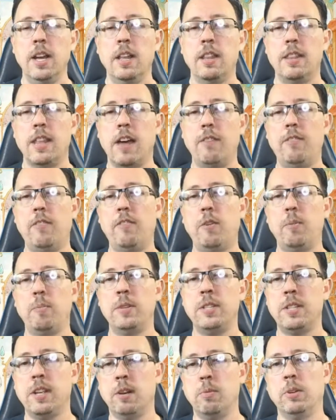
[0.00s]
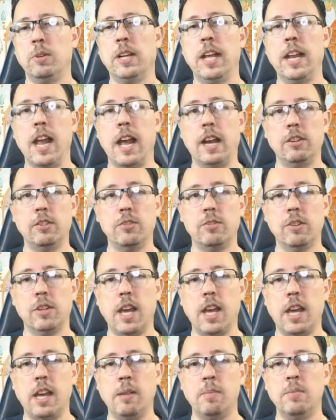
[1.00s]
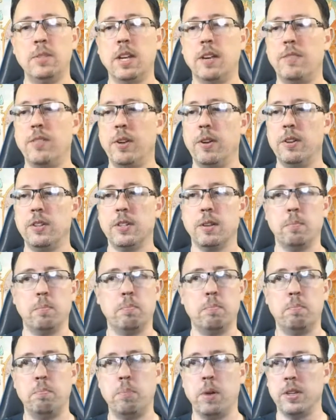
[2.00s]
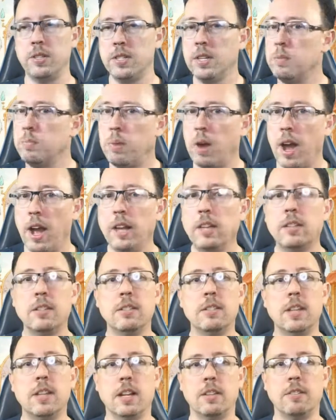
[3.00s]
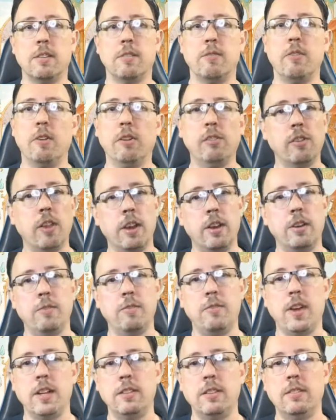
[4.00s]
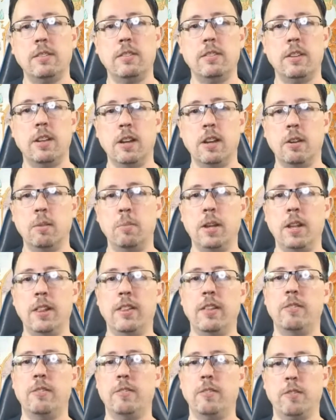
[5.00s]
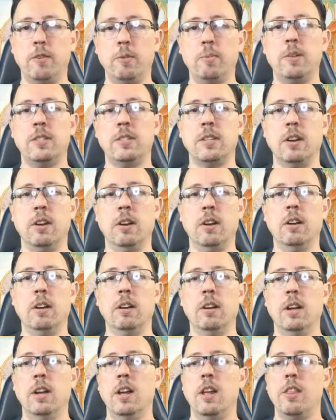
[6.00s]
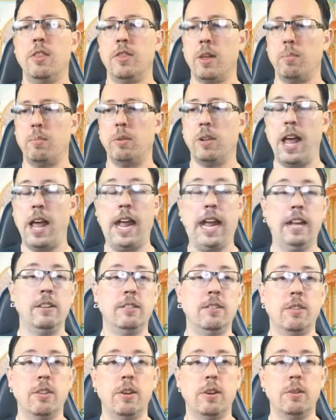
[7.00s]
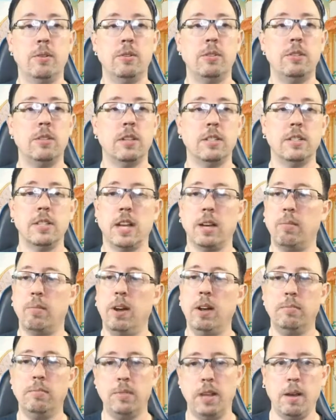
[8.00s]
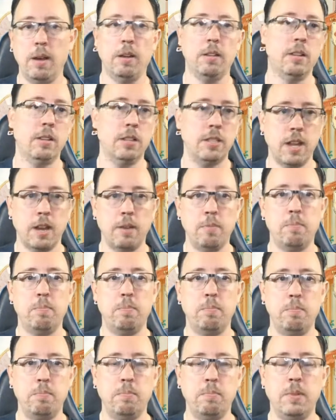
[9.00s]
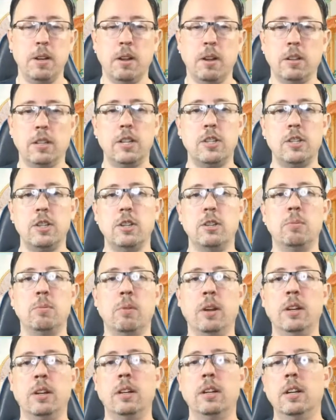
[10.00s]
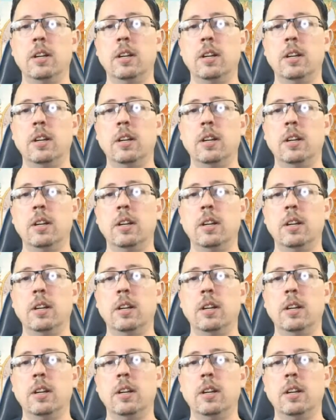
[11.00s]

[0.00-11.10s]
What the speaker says: That fulfillment center will get extra games if there is a busted box. That's the first line of defense. It'll be the fulfillment center that will handle those and say, well, yeah, I'll send, get you a new one.